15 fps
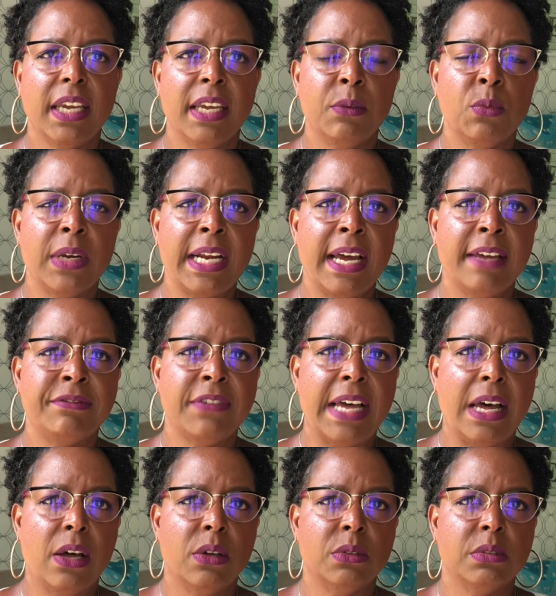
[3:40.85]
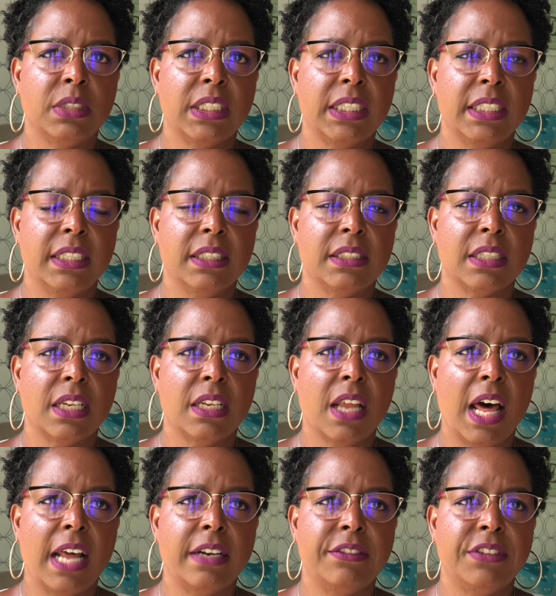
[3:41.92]
And what I found is a
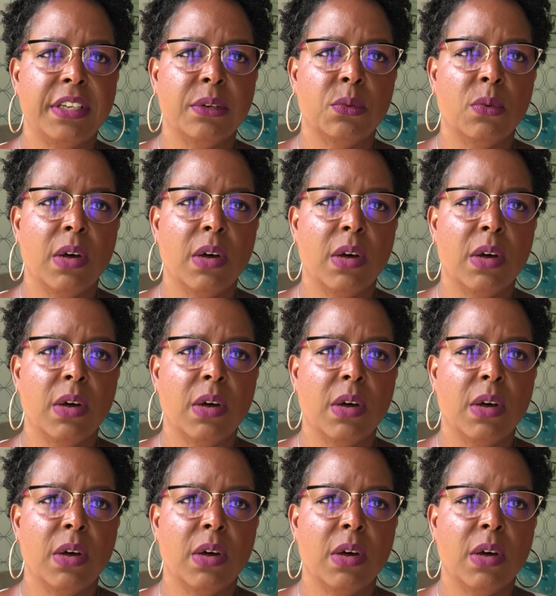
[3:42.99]
lot of it